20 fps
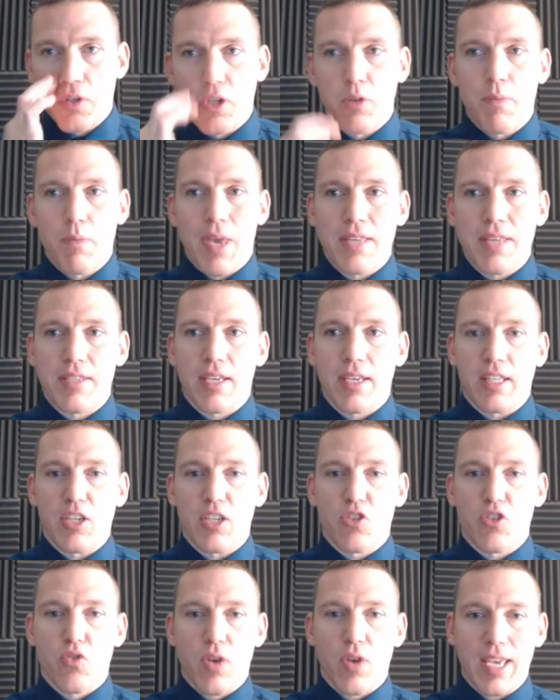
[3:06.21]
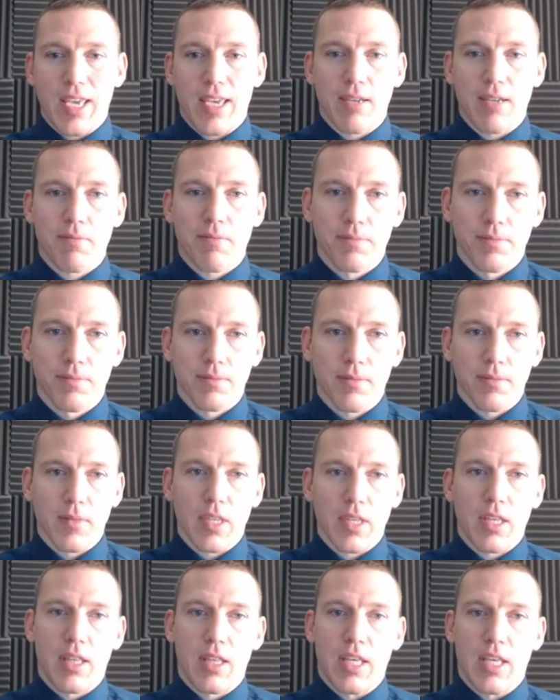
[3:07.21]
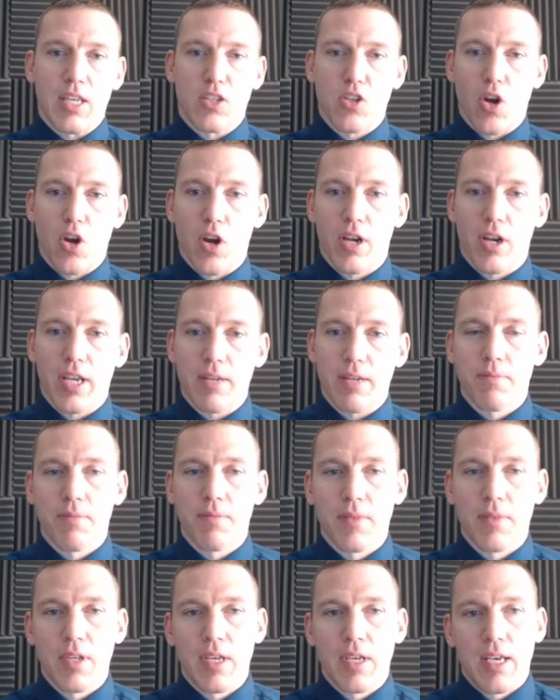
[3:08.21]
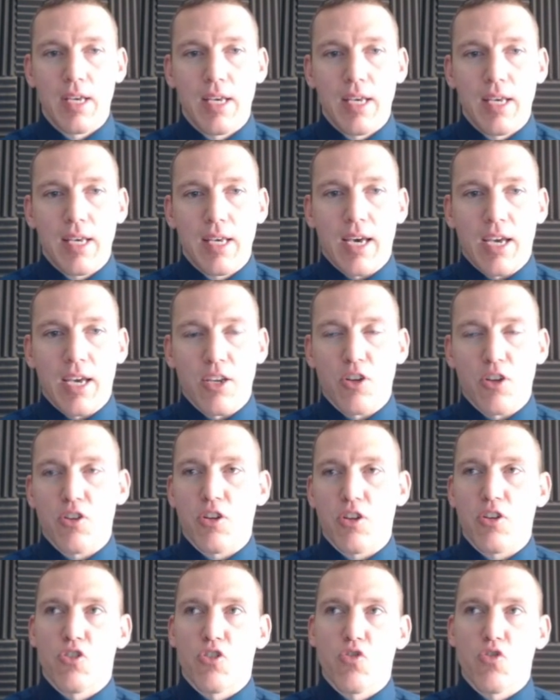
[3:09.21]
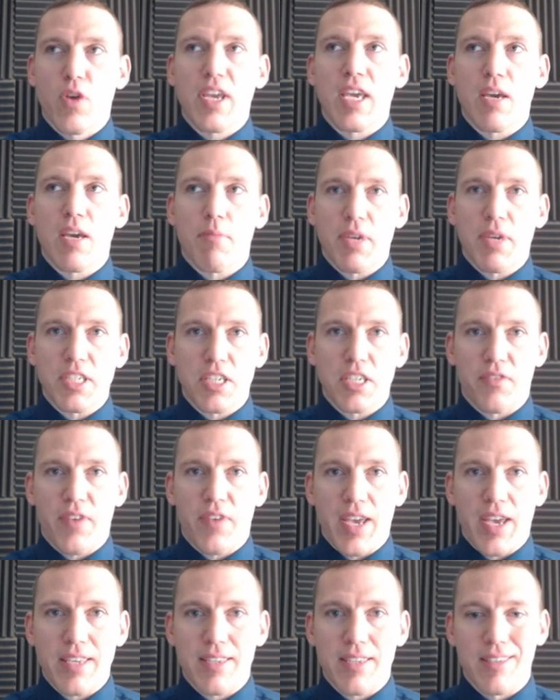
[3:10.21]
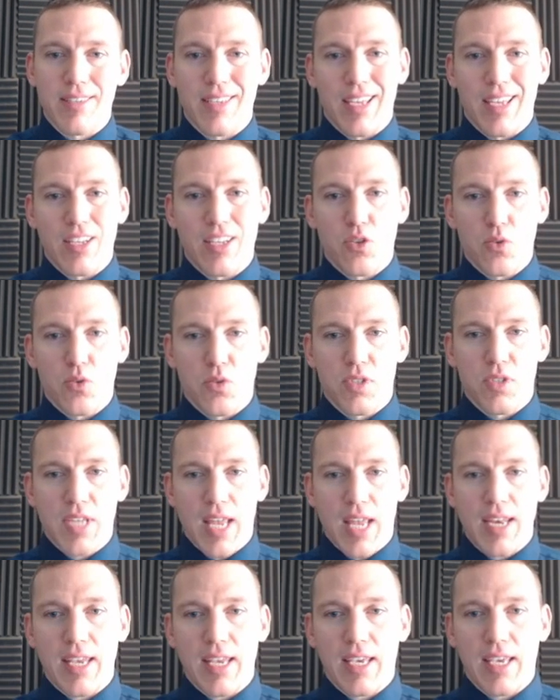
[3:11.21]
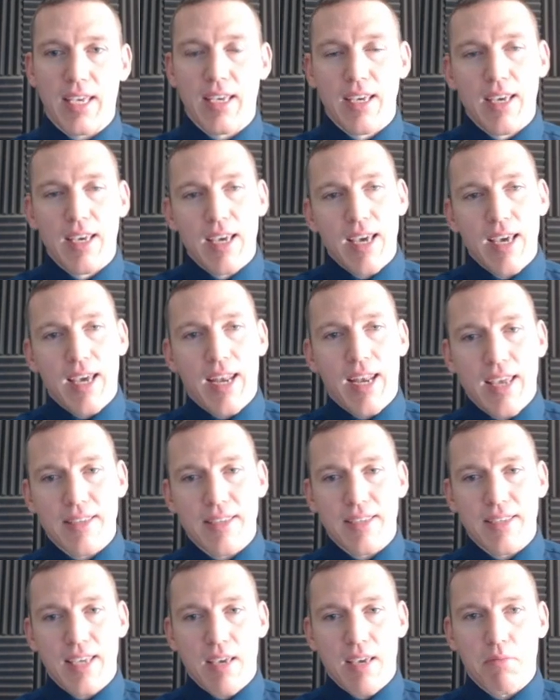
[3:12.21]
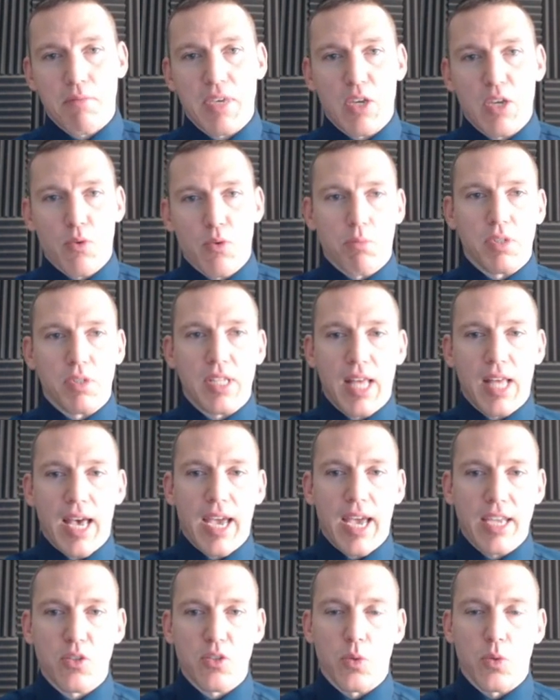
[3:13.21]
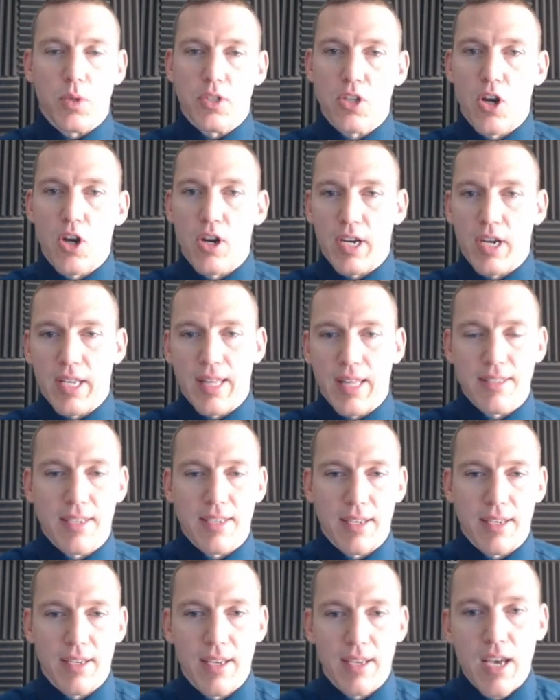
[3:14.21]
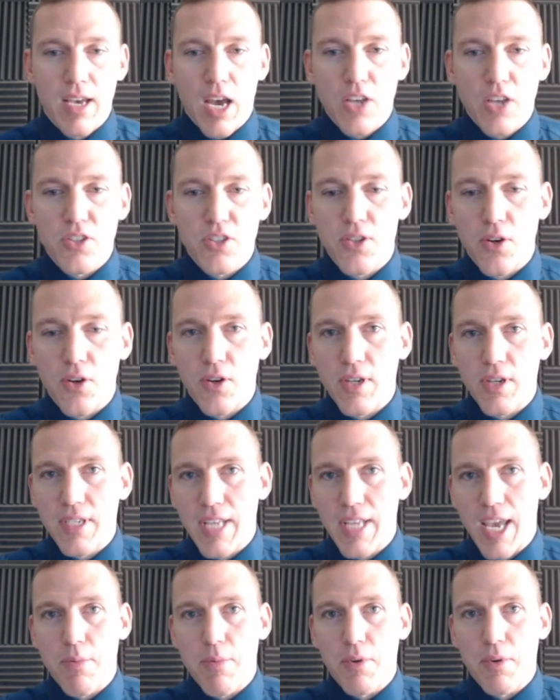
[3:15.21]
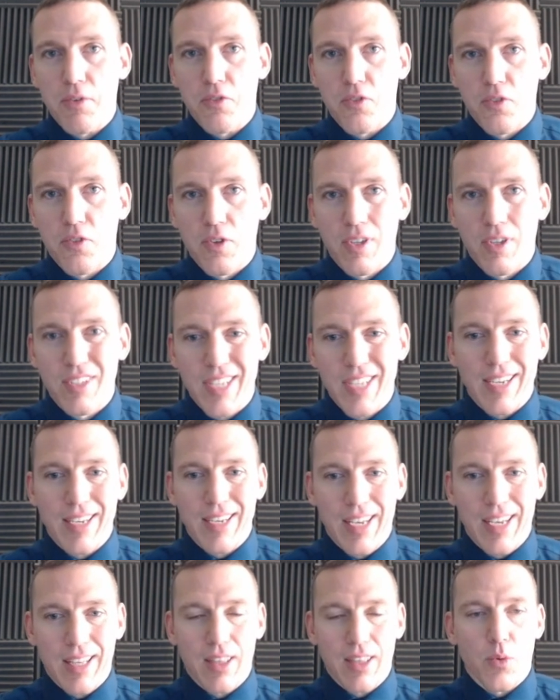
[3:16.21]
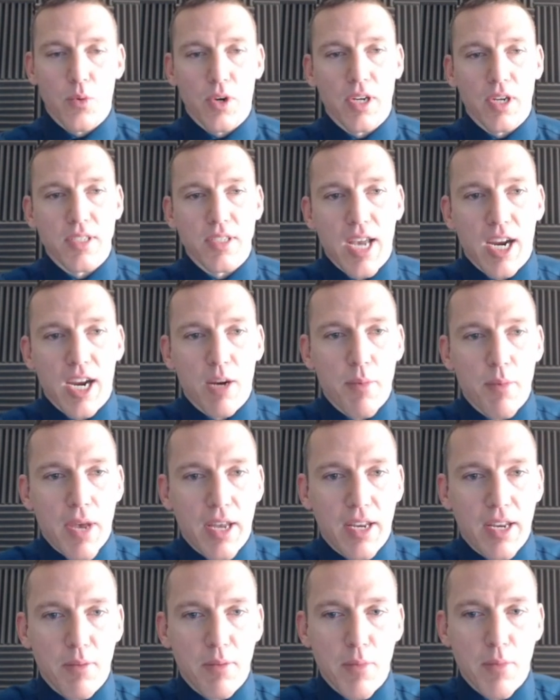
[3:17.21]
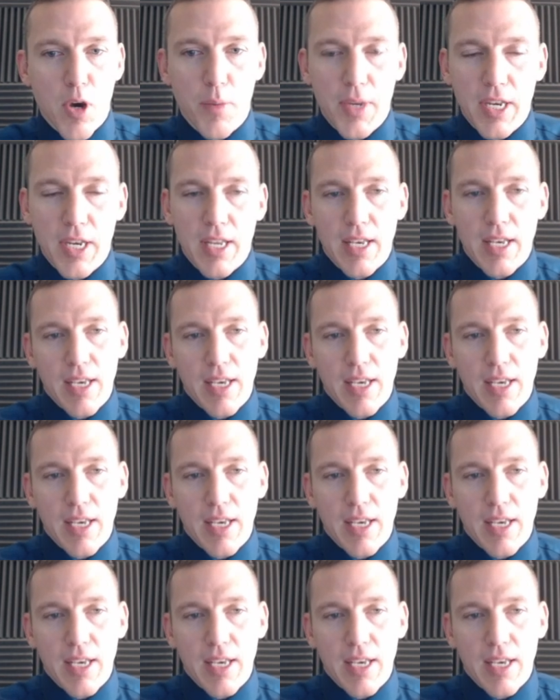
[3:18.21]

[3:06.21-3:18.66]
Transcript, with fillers: you're basically tricking the target, uh, you're, you're tricking a bunch of devices into sending an ICMP reply to a target. And that's a, a certain type of technique that we're going to talk about in a moment.